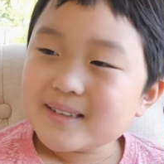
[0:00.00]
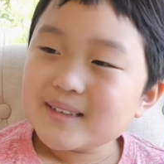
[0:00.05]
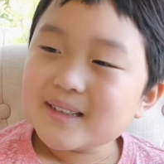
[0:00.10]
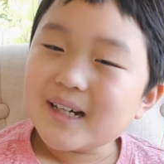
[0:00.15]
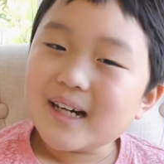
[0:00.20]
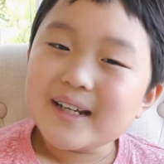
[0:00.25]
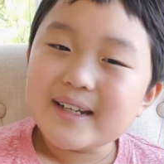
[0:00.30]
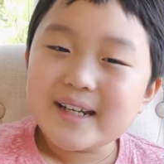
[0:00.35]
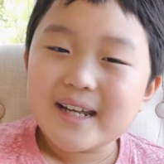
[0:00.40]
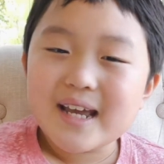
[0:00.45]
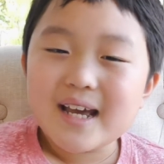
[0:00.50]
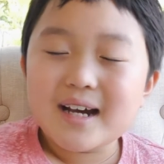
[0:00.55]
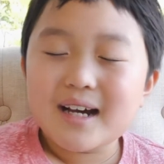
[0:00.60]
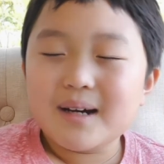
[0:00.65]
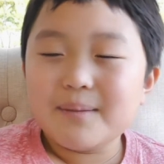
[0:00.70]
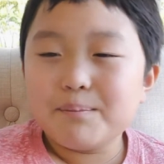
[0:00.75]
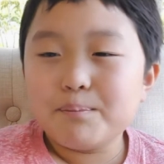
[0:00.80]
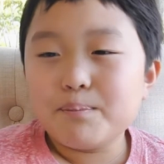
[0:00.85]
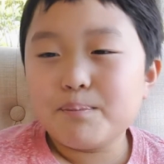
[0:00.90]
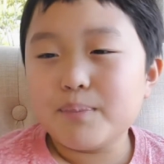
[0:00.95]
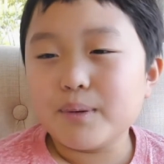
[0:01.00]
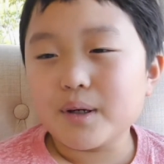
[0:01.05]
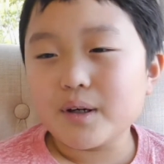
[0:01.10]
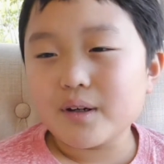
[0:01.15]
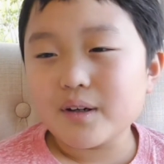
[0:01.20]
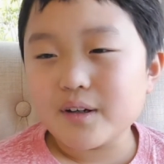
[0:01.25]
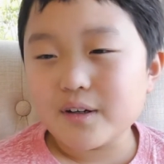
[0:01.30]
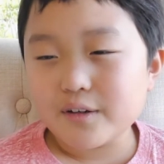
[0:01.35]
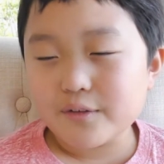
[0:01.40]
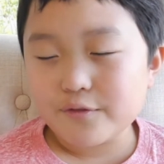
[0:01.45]
a
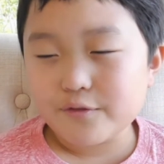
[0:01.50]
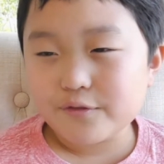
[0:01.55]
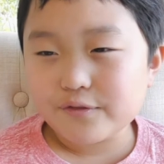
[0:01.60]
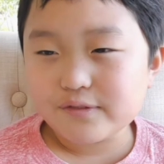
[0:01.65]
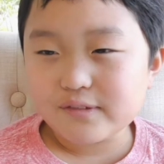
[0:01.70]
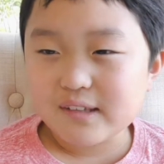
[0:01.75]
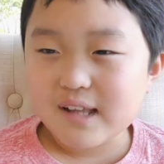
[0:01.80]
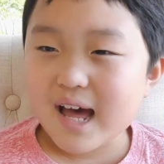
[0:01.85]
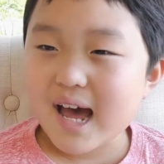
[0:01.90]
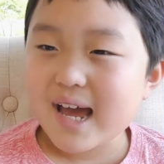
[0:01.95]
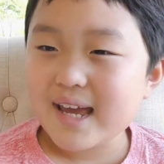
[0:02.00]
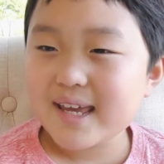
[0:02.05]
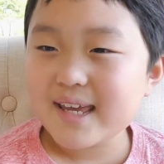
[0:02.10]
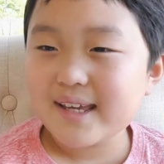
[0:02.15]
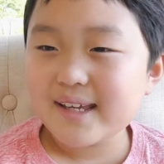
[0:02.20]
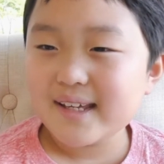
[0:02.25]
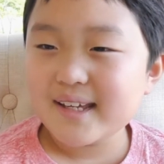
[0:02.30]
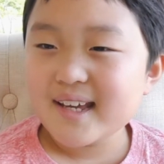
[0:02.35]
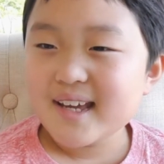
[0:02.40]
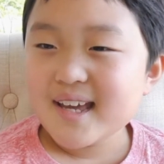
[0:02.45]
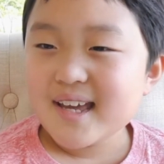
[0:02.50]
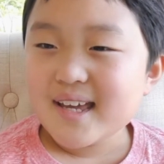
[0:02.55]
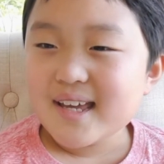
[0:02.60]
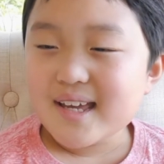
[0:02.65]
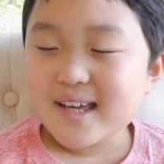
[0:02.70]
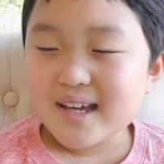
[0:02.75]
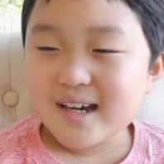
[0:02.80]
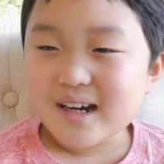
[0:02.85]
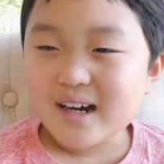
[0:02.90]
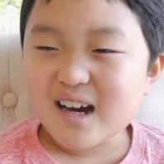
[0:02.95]
bird flying
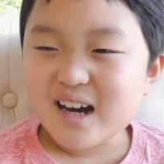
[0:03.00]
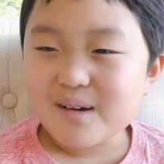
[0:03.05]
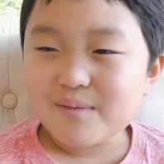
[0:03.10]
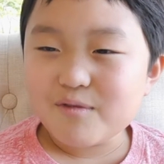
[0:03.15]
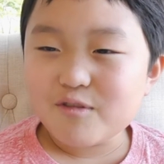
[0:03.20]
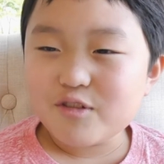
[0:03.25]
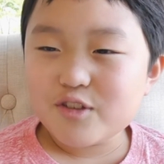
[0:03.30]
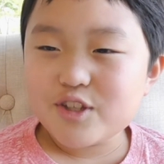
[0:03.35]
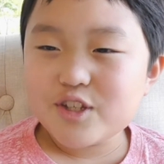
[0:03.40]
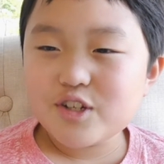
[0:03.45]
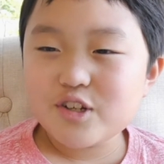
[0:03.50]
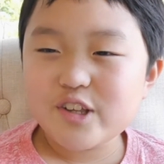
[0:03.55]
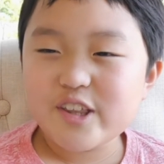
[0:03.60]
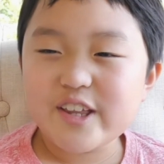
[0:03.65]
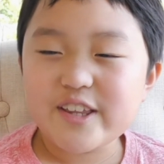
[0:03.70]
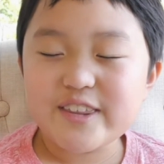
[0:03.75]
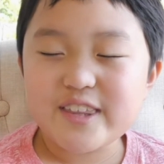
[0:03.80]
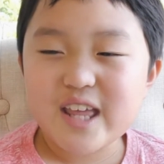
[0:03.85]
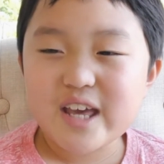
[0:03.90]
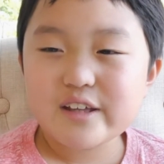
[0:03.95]
to the